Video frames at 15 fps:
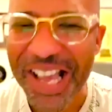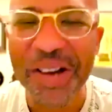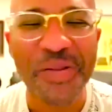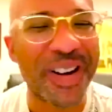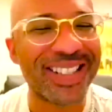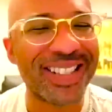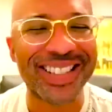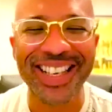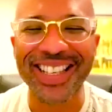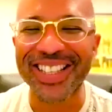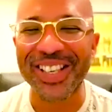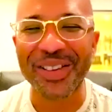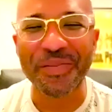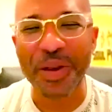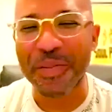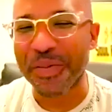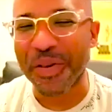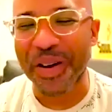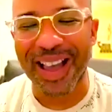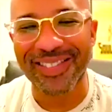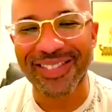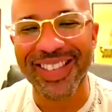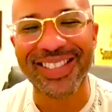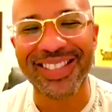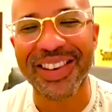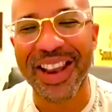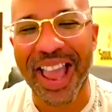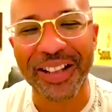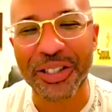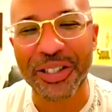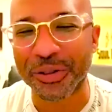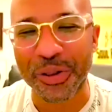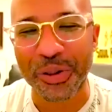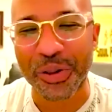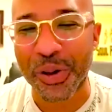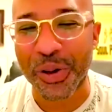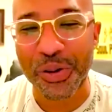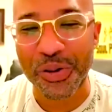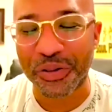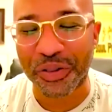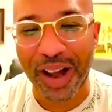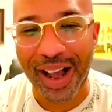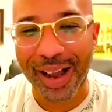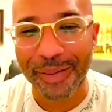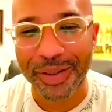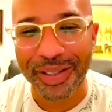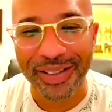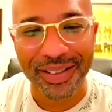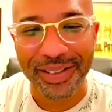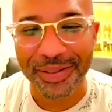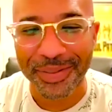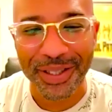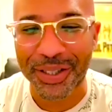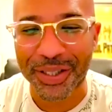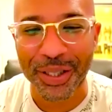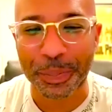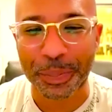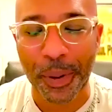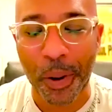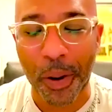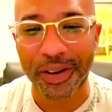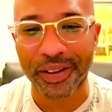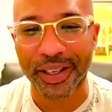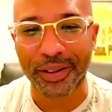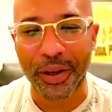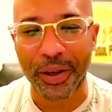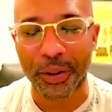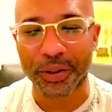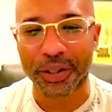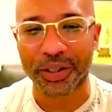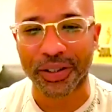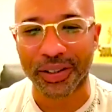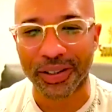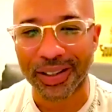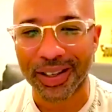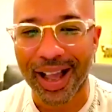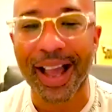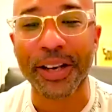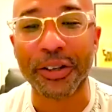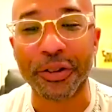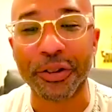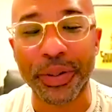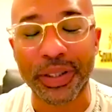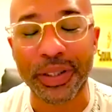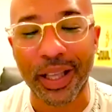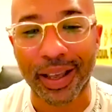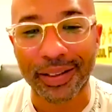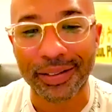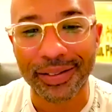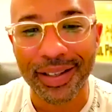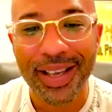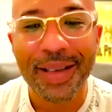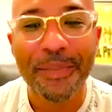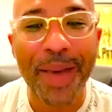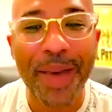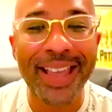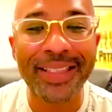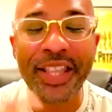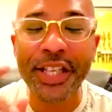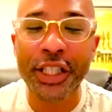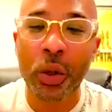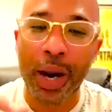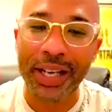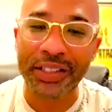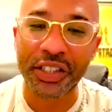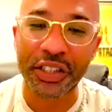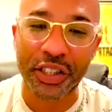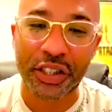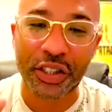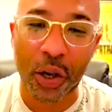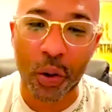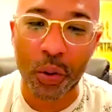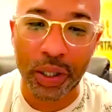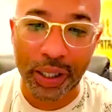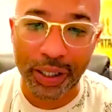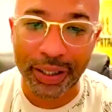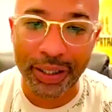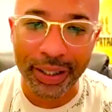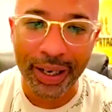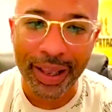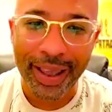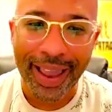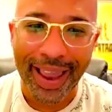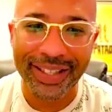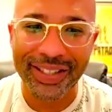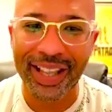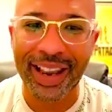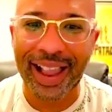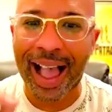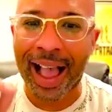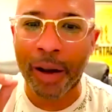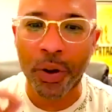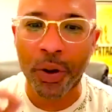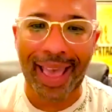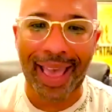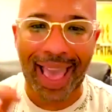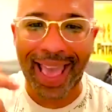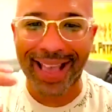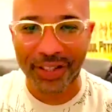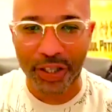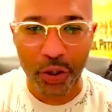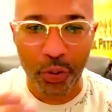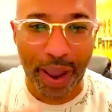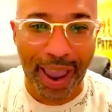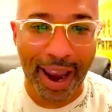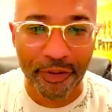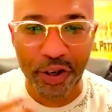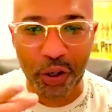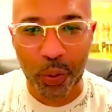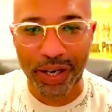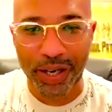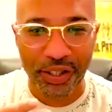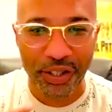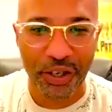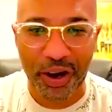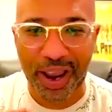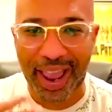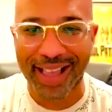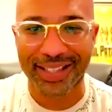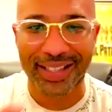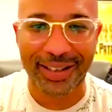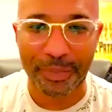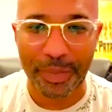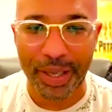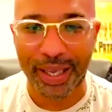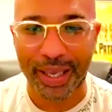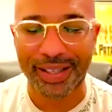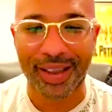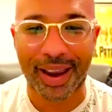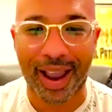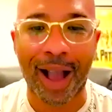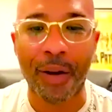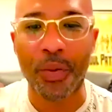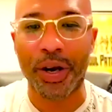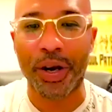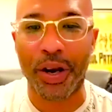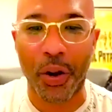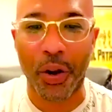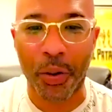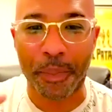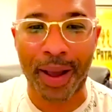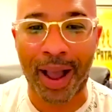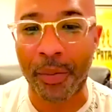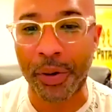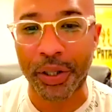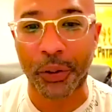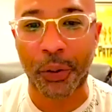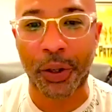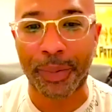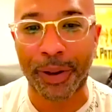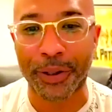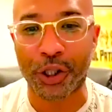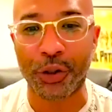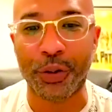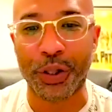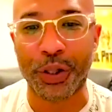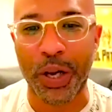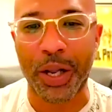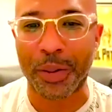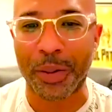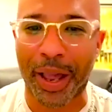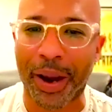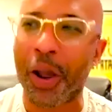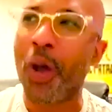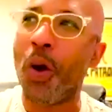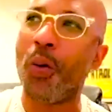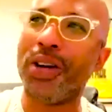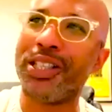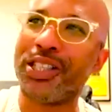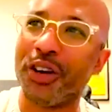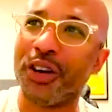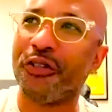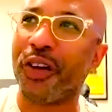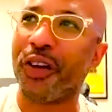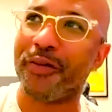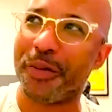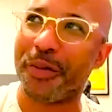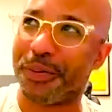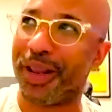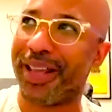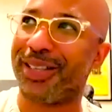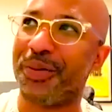West Indian people have this natural cool vibe to them. It's just part of their culture. I agree with that. Man, these questions are so good. It's like I want to ask you every question you're asking me. It's like I want to learn about you as well. I'm like, what's your favorite place?